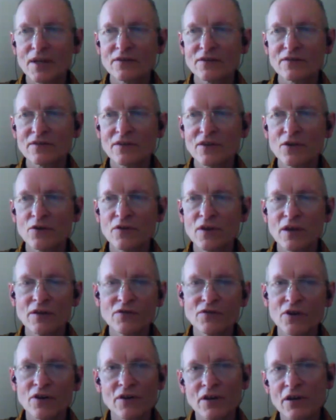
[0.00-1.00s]
So
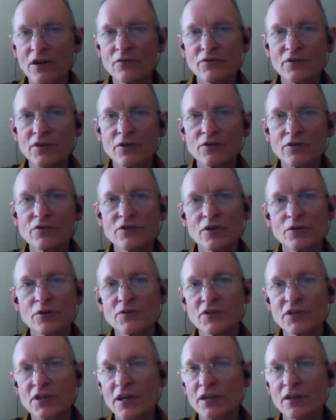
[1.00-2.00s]
they've got their own
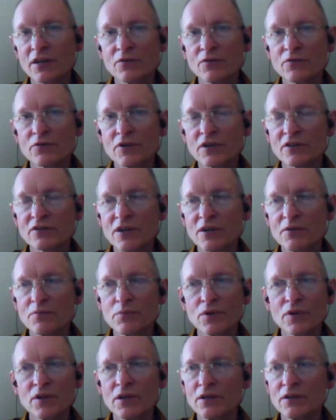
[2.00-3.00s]
YouTube channel, for
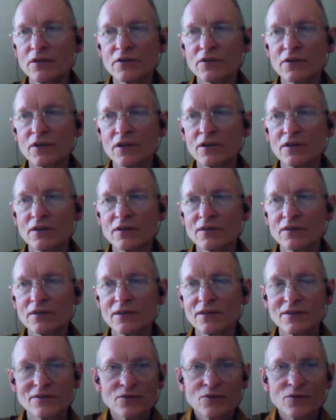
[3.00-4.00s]
example, and
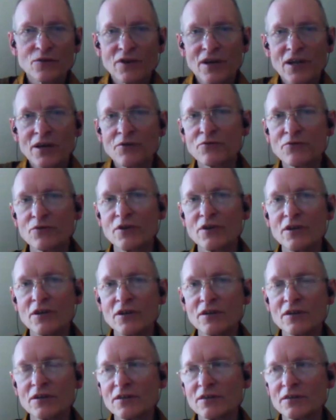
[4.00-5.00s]
it's all there for you.